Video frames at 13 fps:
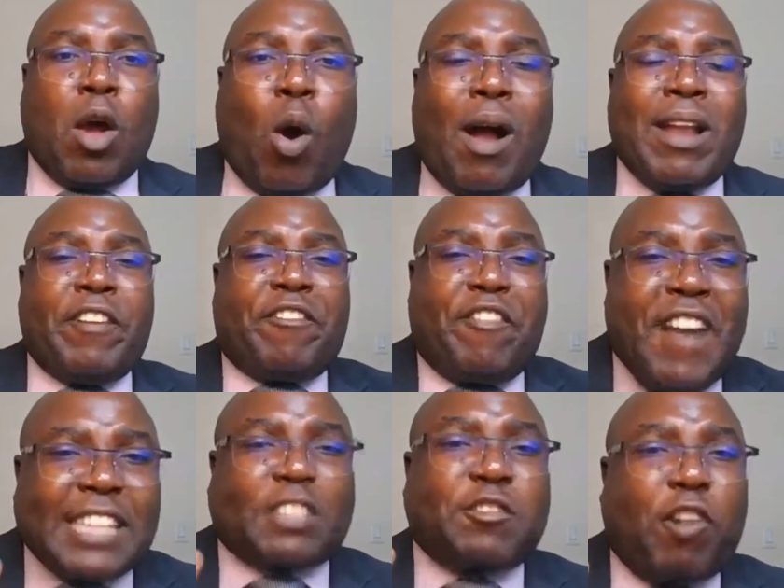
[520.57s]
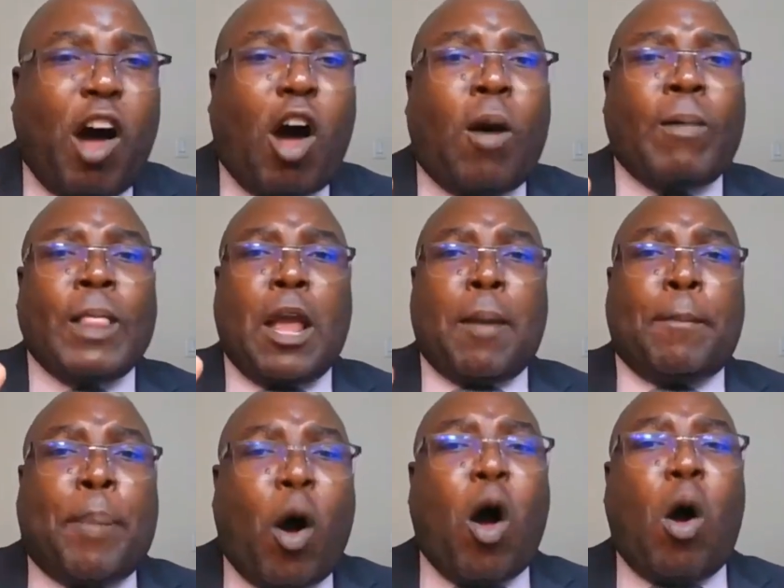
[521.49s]
On verse 4,
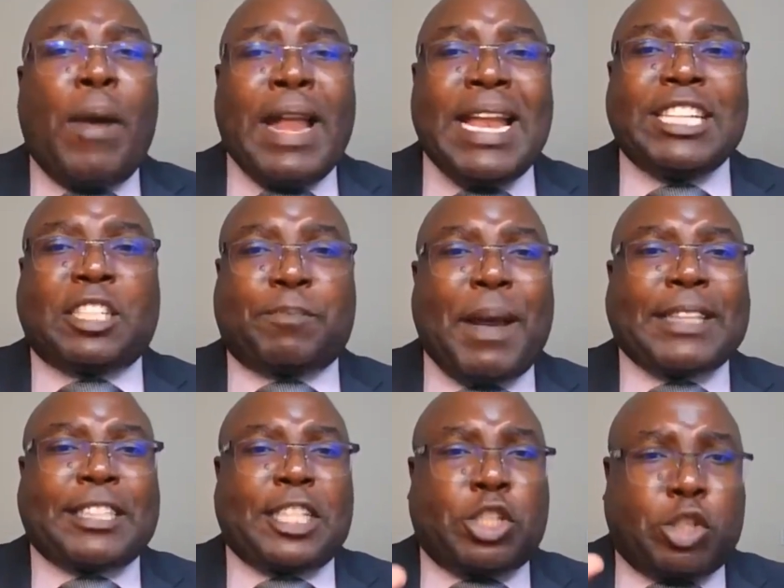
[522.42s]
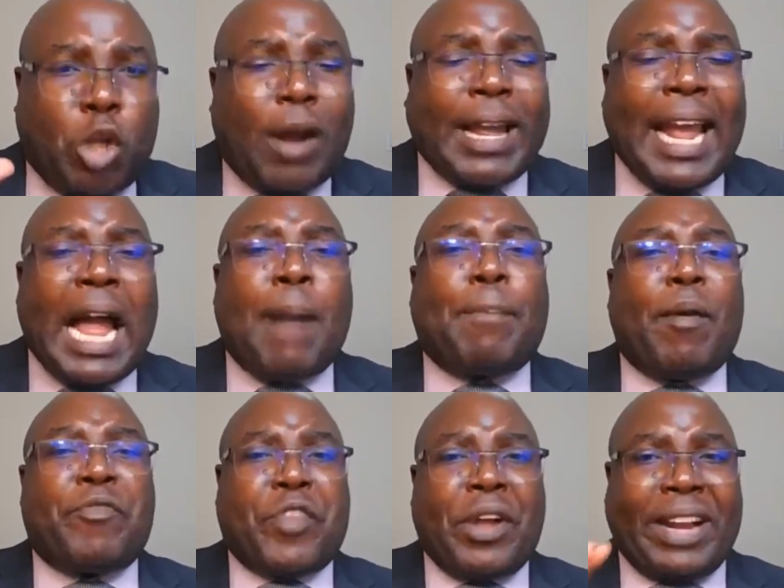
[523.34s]
Paul, when he speaks, is talking
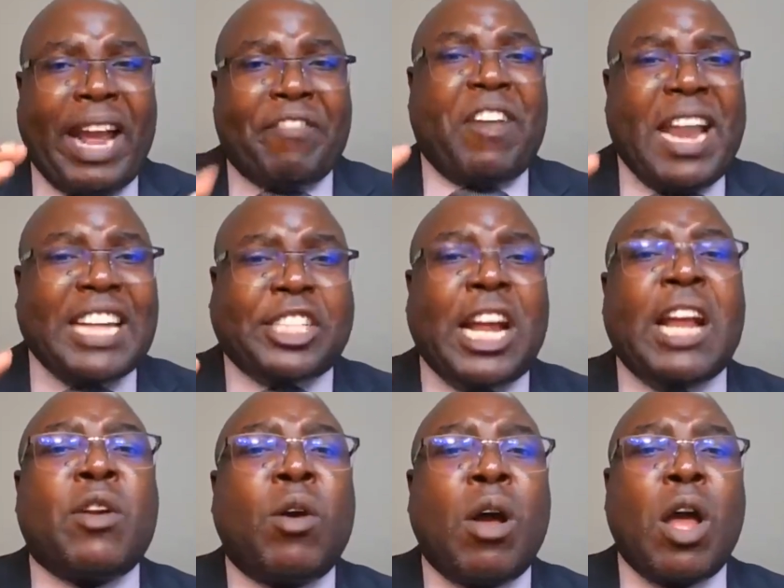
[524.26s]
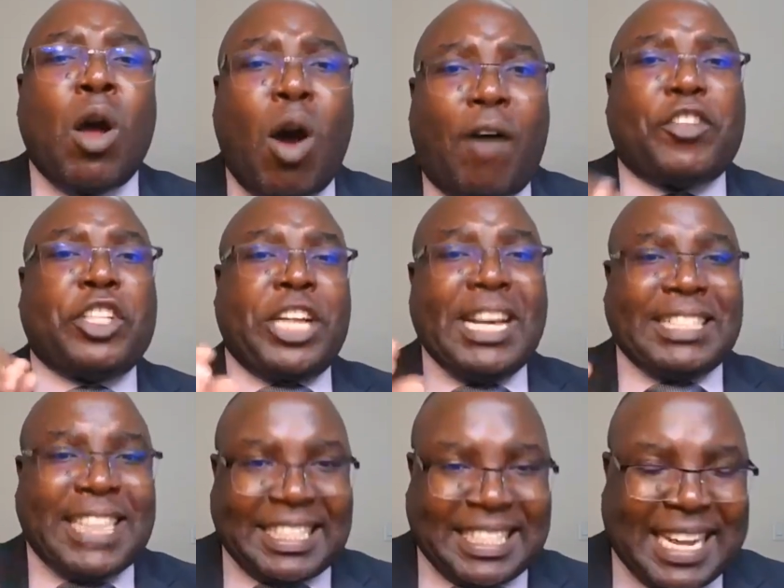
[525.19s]
about the revelation of
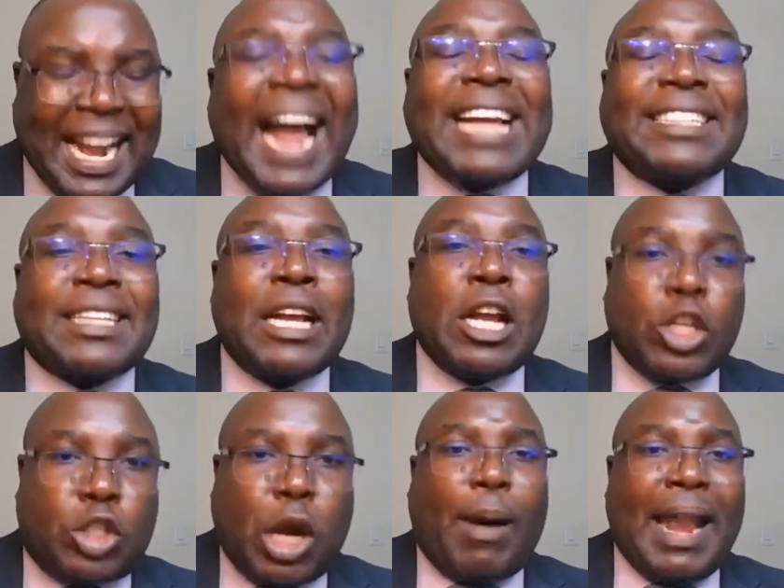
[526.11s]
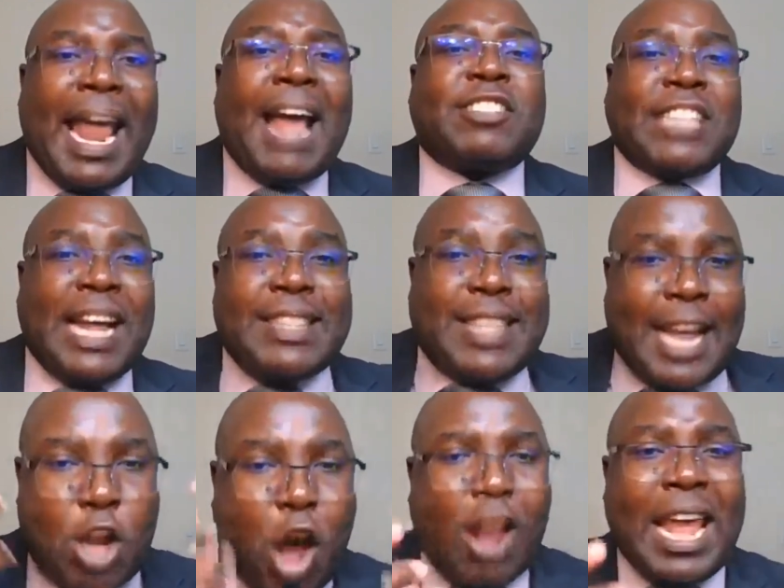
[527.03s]
Jesus Christ to our lives and
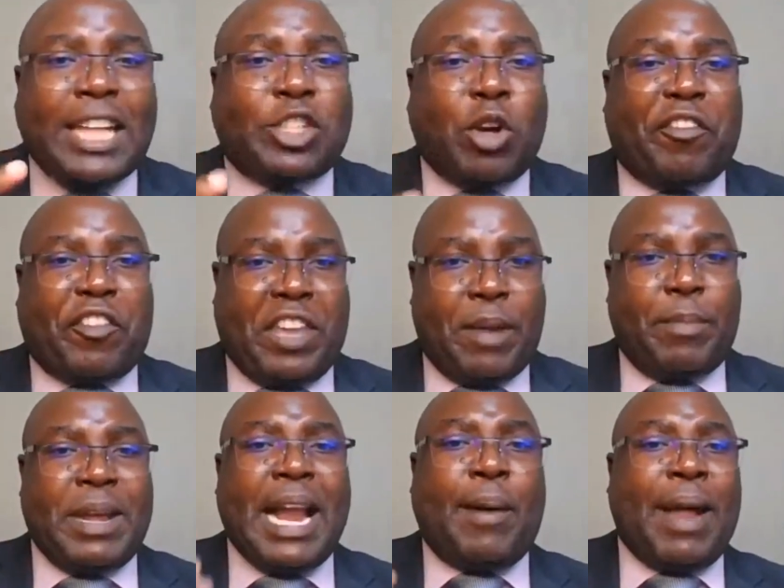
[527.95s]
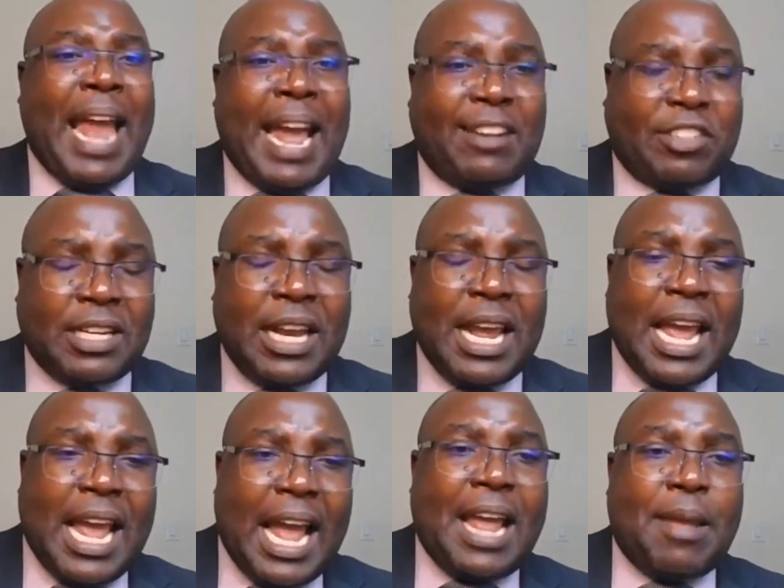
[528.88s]
the knowledge of Him in our lives.
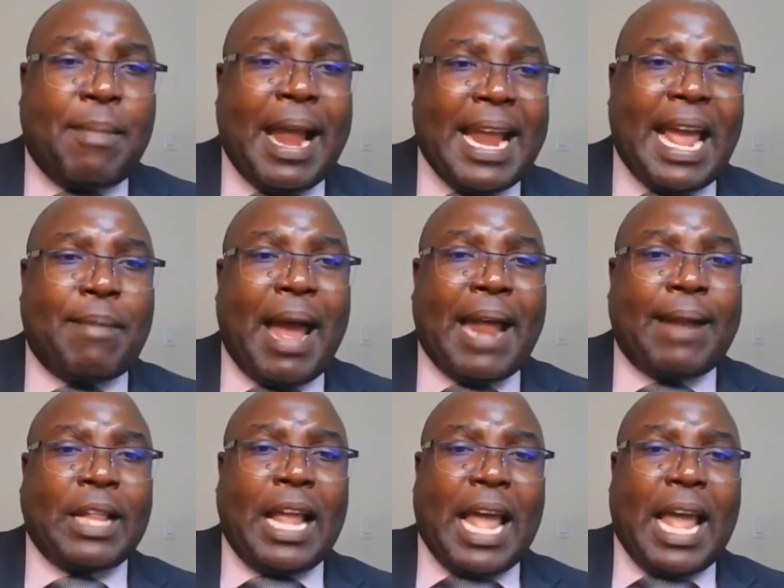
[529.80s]
Amen, amen.